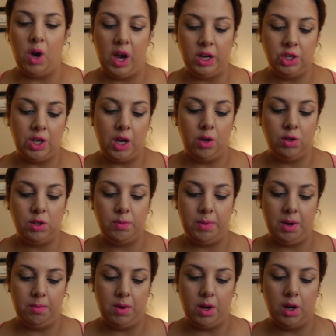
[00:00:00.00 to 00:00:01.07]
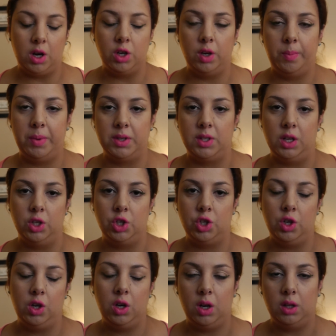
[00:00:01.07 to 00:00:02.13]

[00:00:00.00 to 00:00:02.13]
eyeshadows, but I'm not 100% sure.